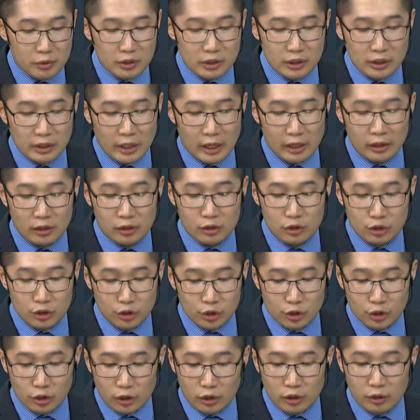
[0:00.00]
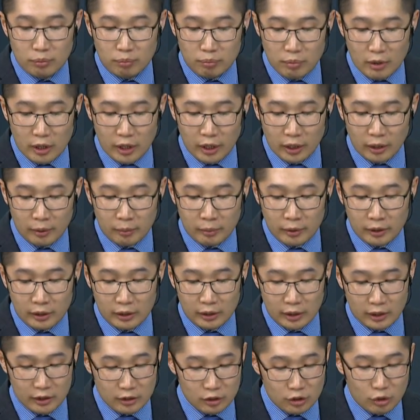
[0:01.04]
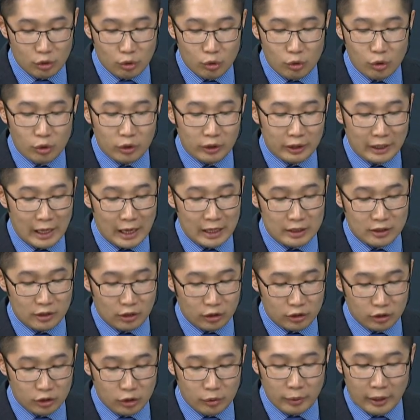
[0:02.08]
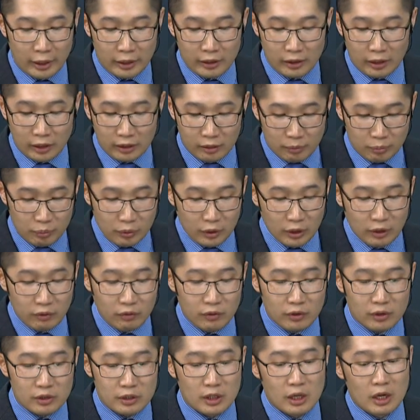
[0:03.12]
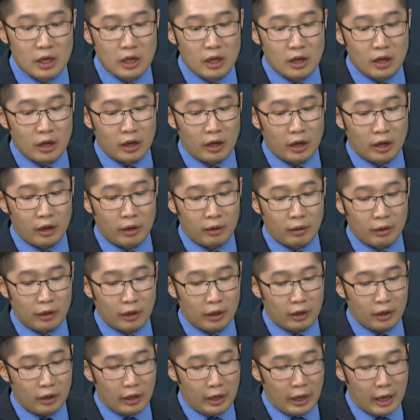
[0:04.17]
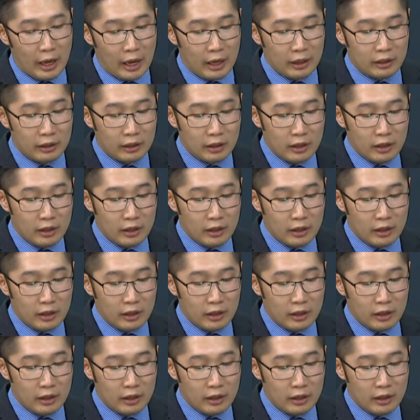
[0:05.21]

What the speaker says: scandal shook Parliament its core last October. And the previous head